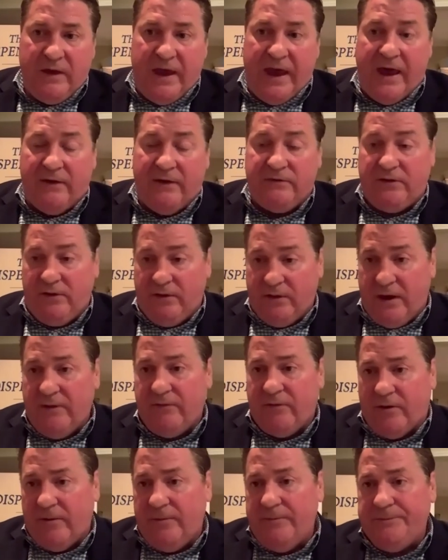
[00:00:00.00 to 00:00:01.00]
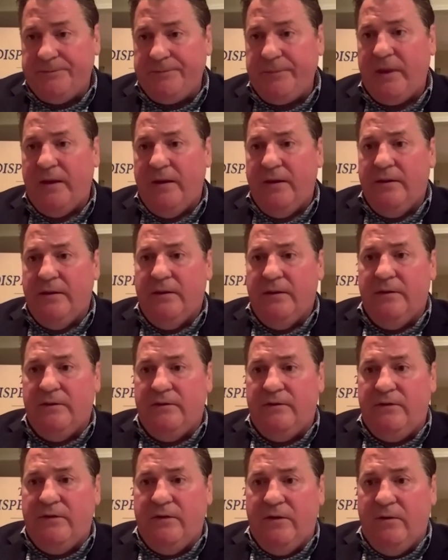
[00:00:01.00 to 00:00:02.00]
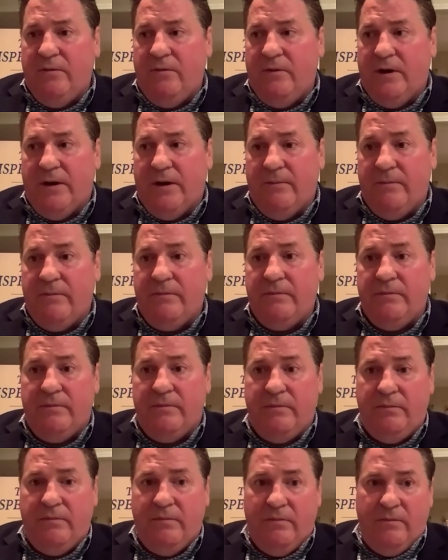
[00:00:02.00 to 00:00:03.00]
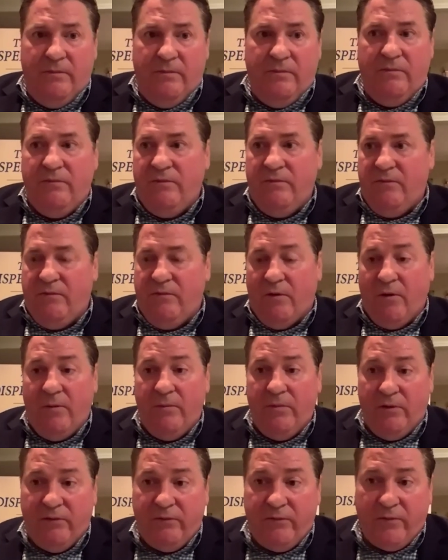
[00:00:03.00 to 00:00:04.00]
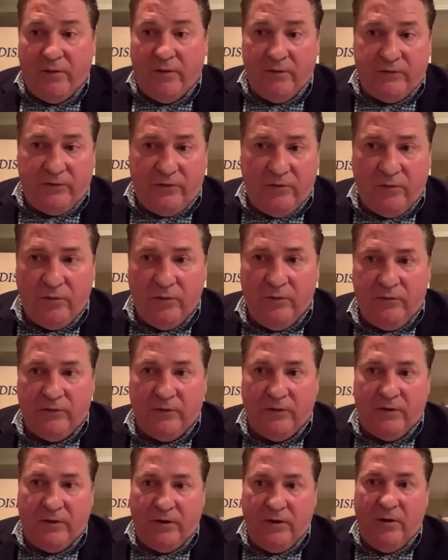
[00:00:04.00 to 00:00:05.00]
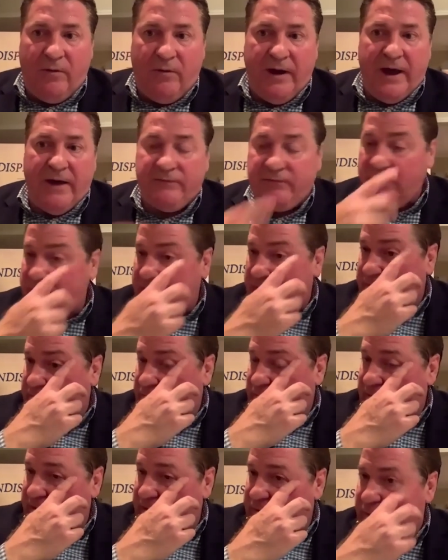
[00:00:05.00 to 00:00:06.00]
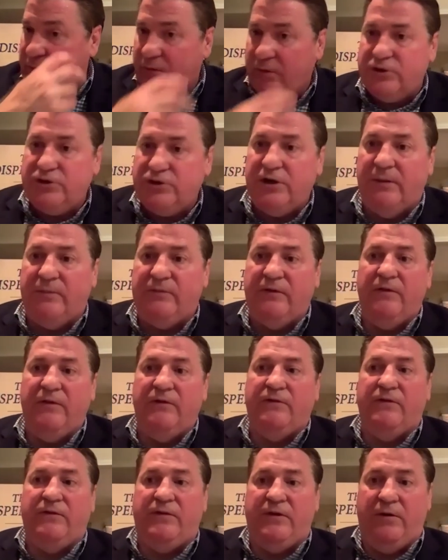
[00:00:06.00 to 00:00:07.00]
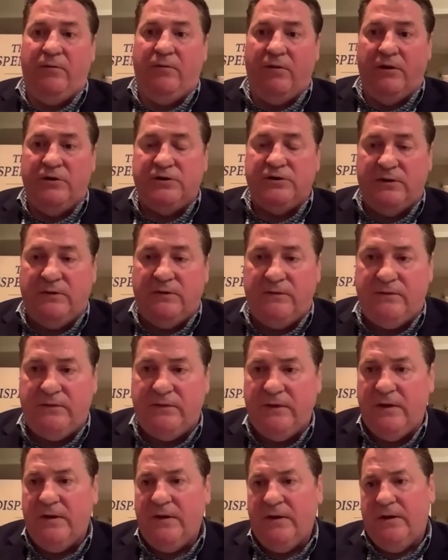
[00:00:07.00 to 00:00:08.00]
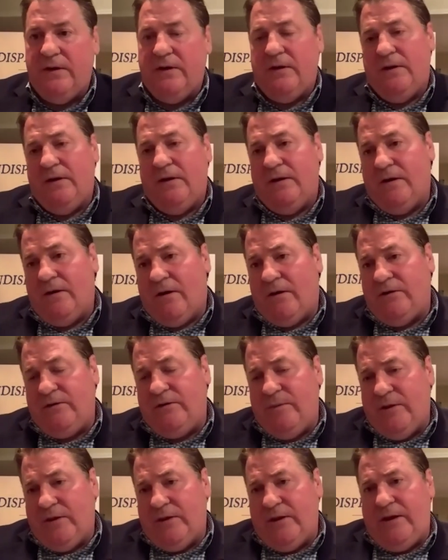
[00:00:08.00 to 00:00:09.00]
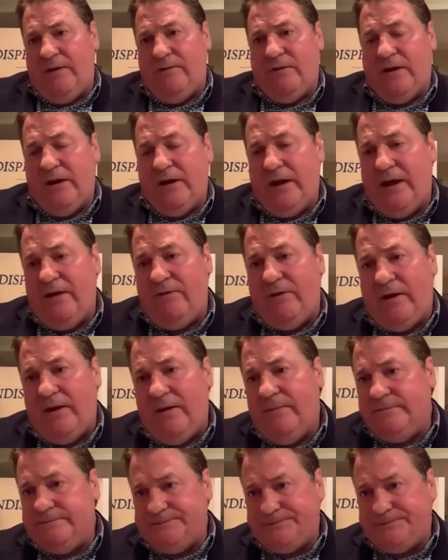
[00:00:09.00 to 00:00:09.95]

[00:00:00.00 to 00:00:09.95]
asked Glover to um, form the first cruiser to go after these transport ships, and this is the origins ultimately of the Navy.